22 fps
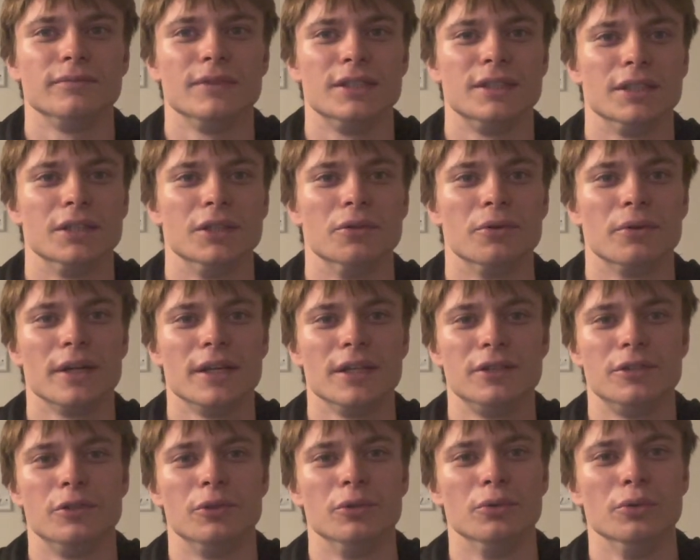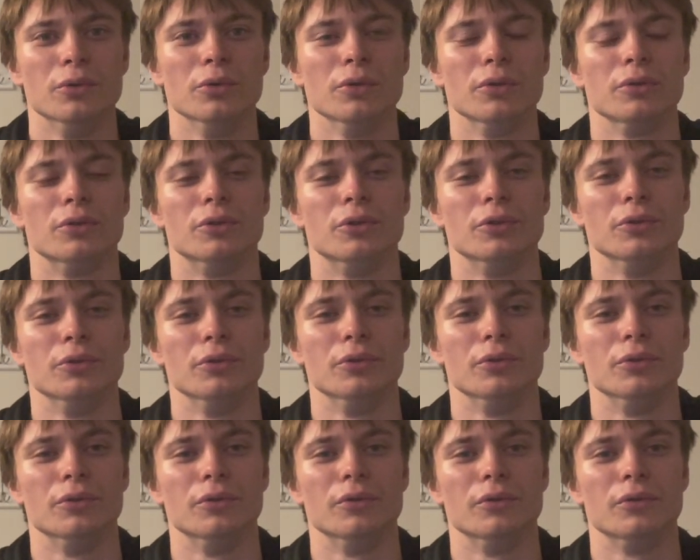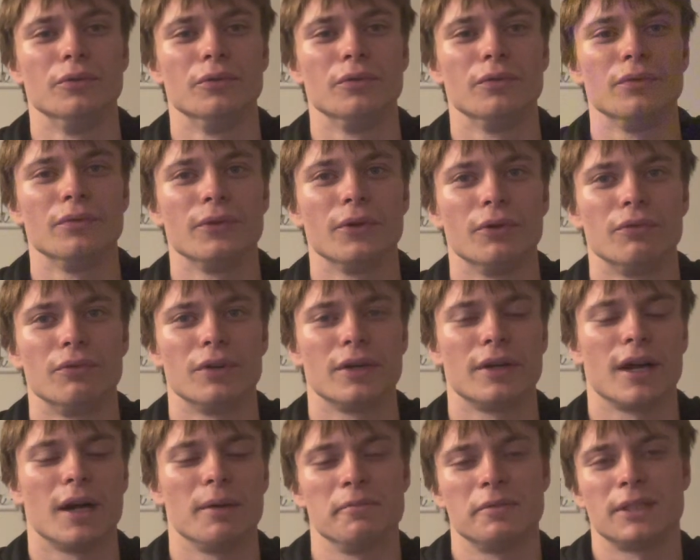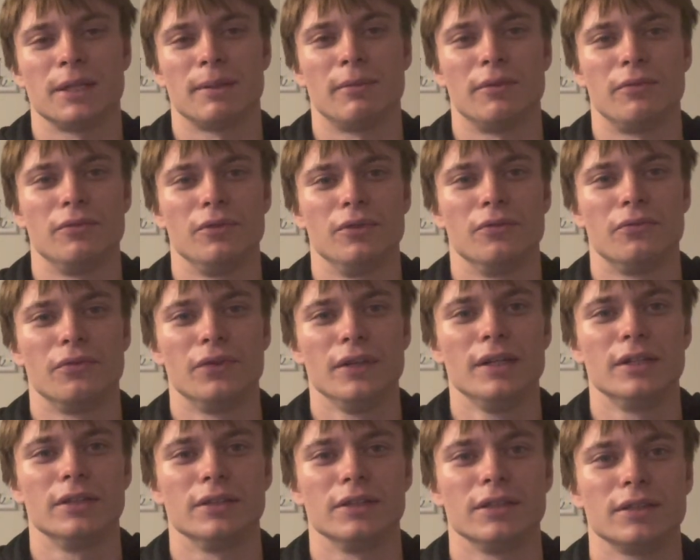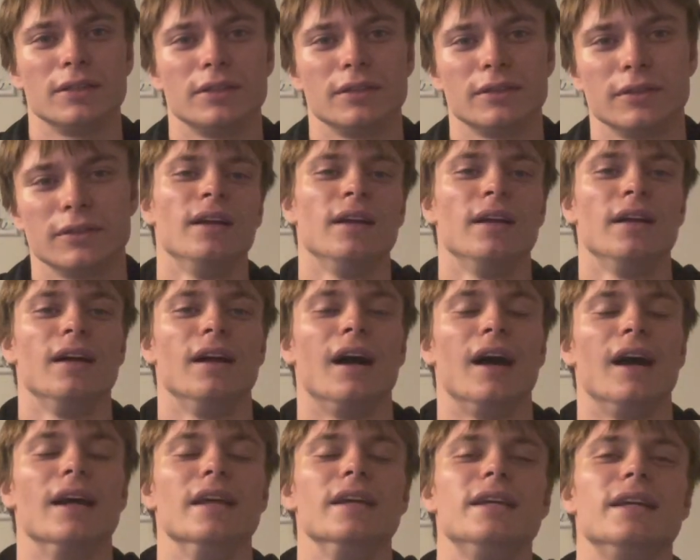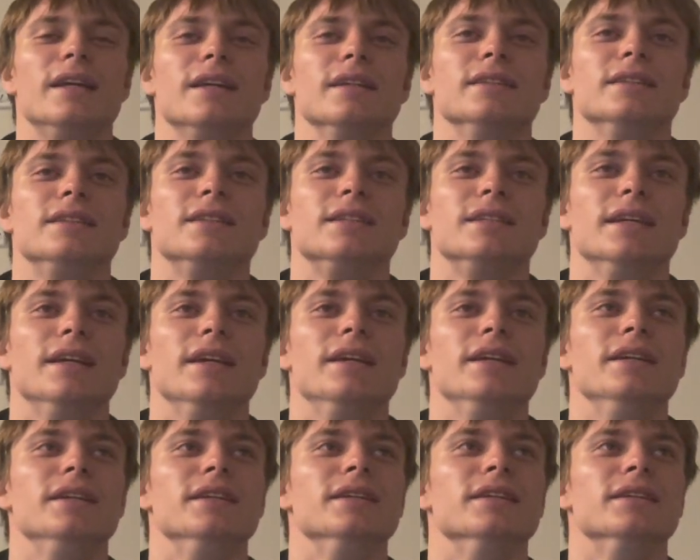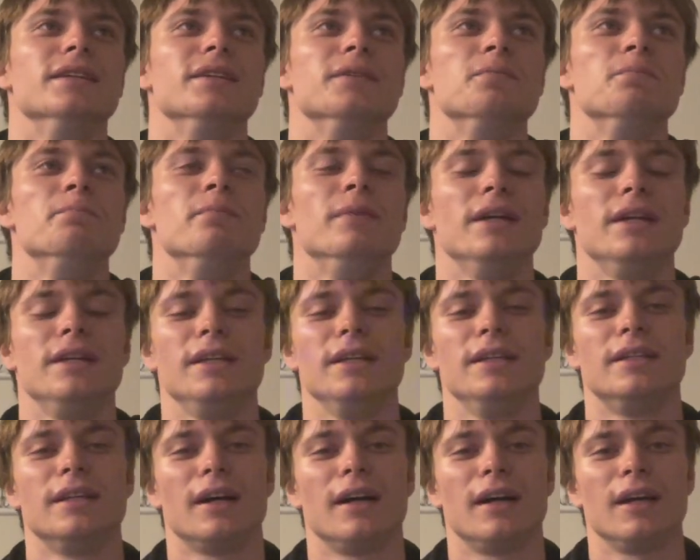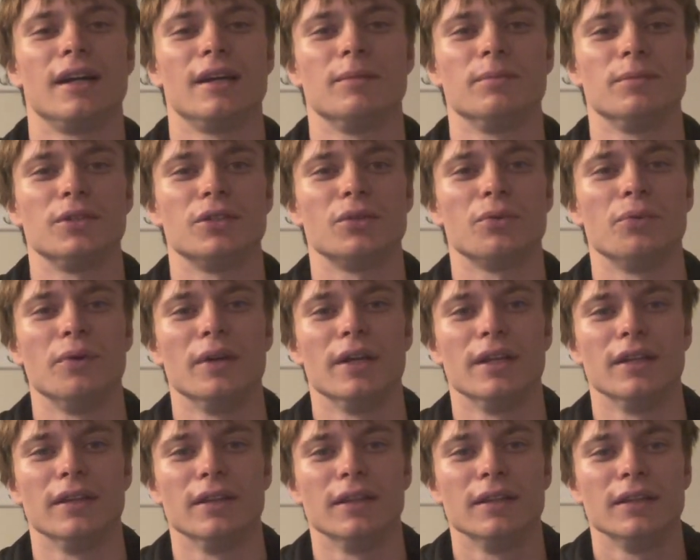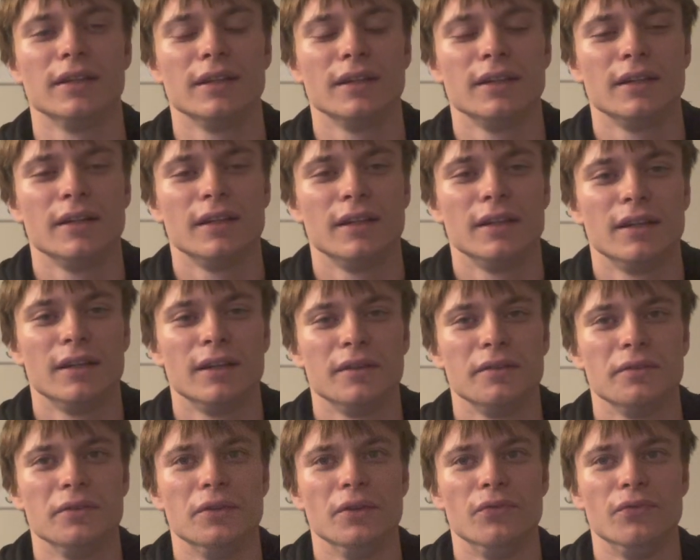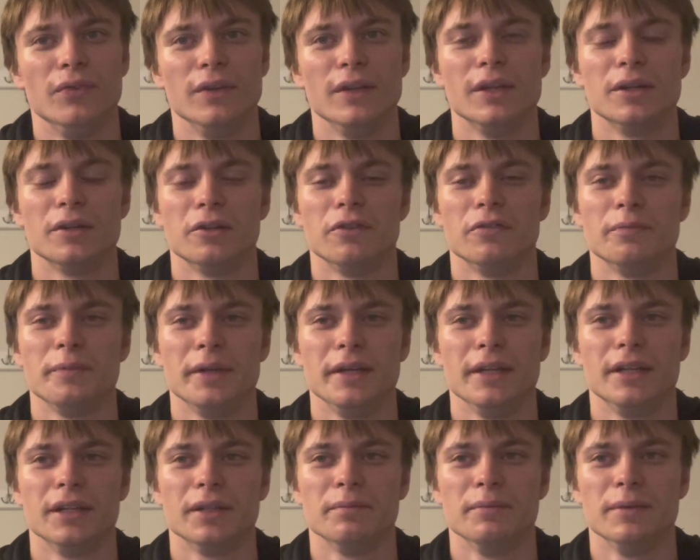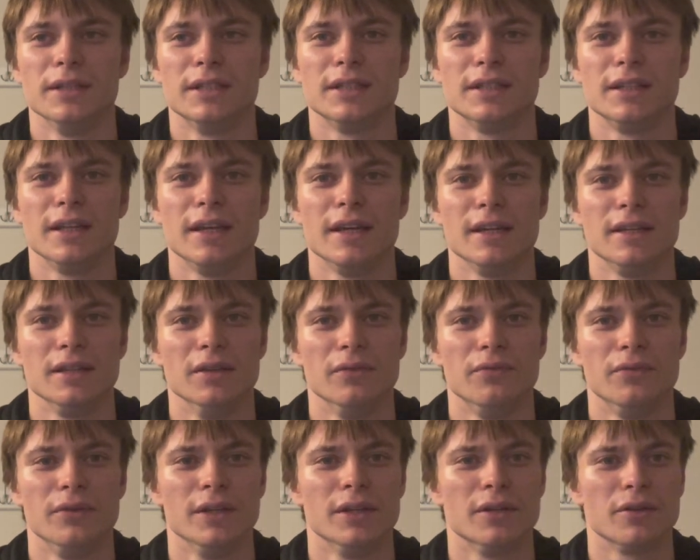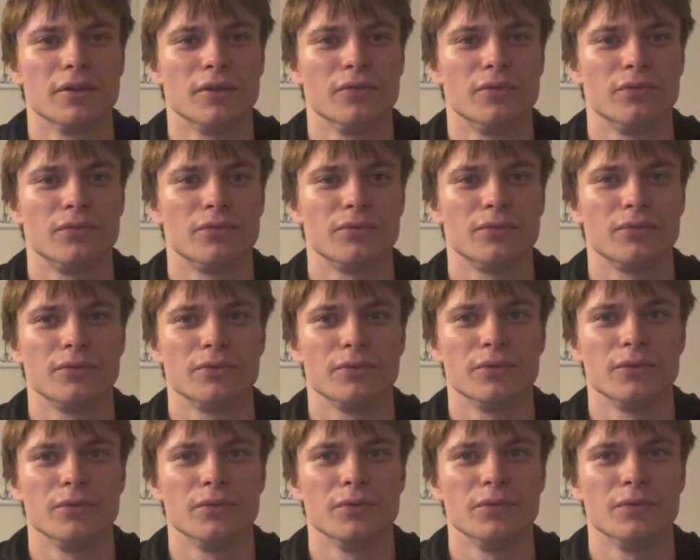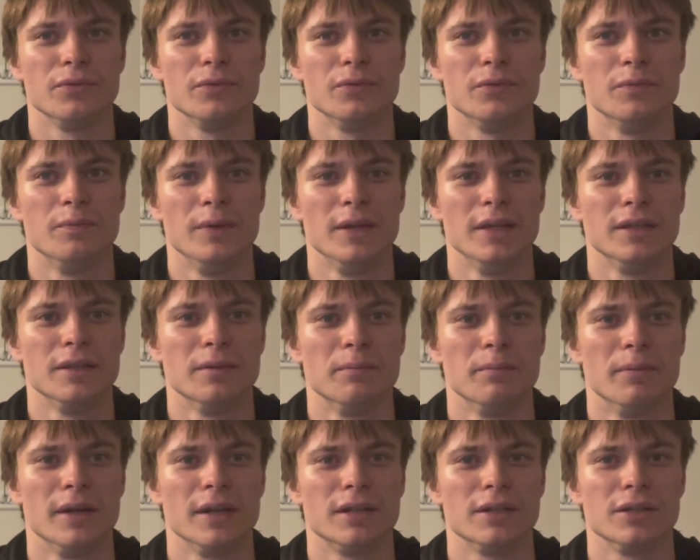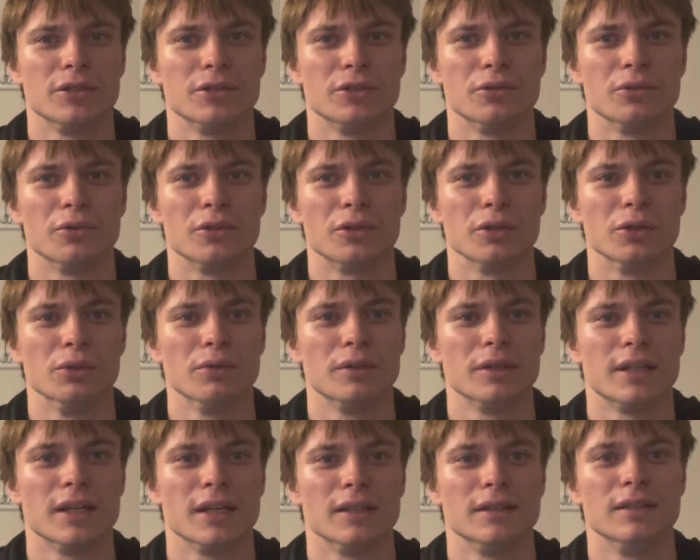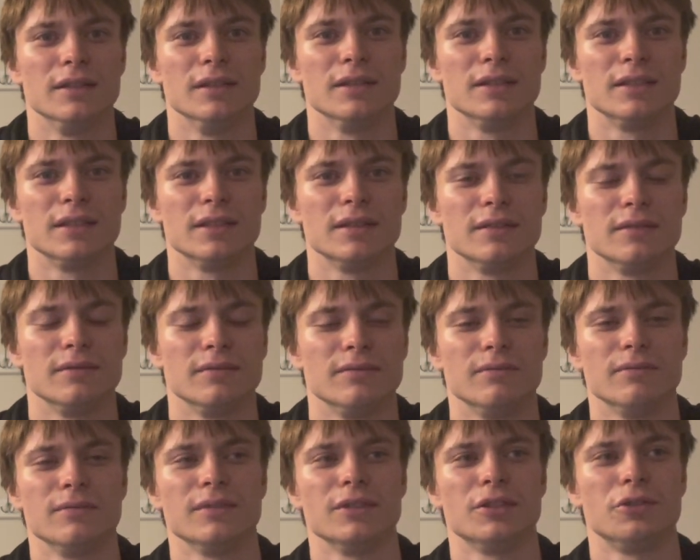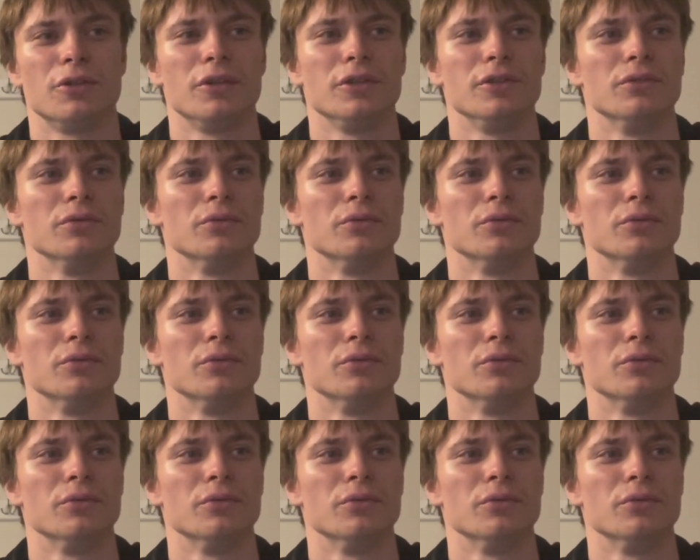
a great tool to overcome some of your fears. I can say many times when the fear of making a mistake, the fear of being embarrassed or looked at this certain